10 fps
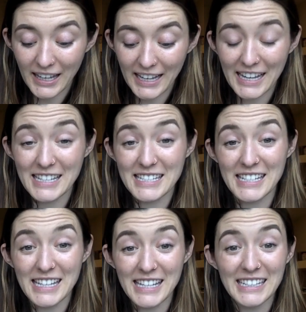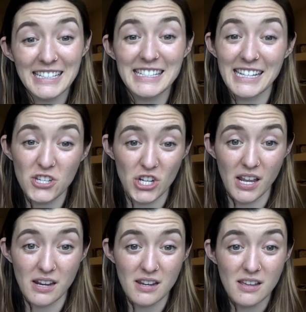and in
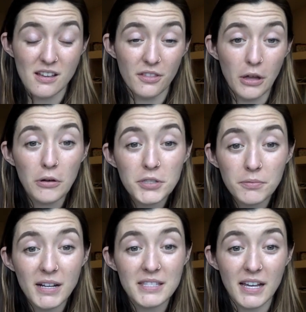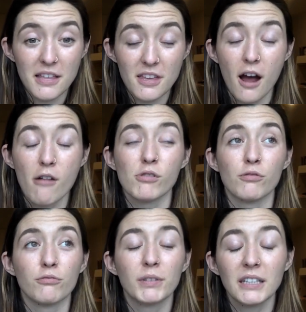addition. Those ones I thought were
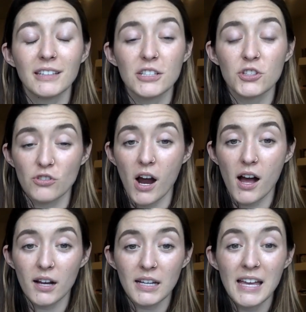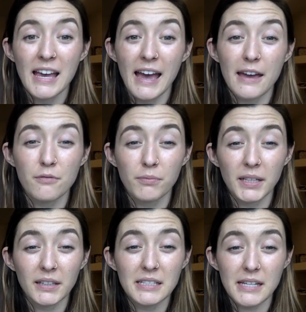really strong and
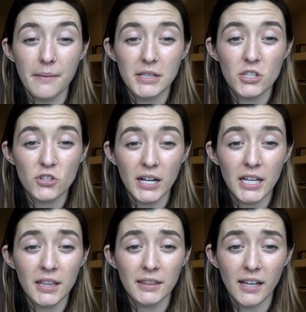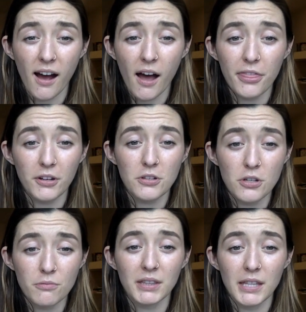really demonstrated that the author
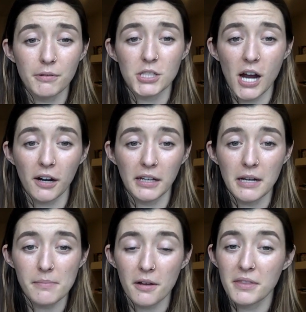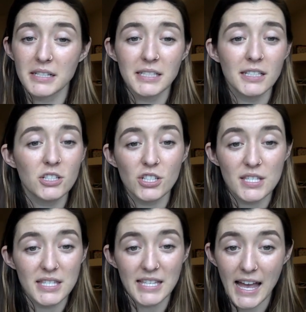knew what they were talking about. They didn't
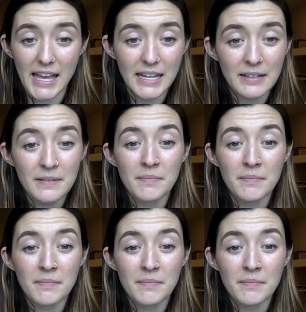just say